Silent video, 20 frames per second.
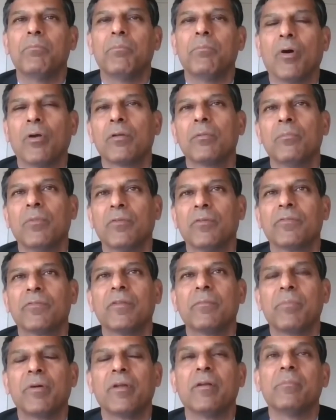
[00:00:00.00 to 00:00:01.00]
bottom of
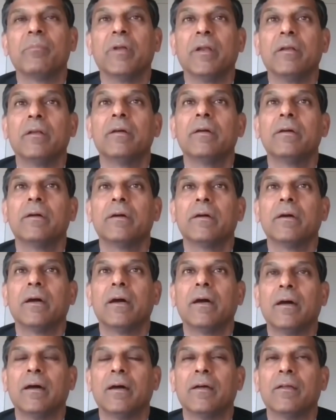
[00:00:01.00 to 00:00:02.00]
the pyramid,
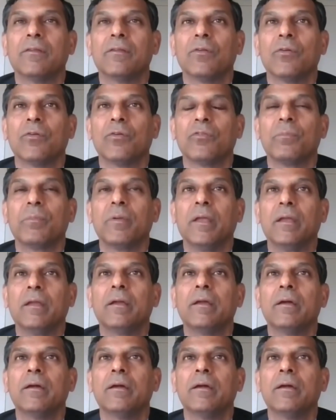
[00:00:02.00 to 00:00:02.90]
so to speak,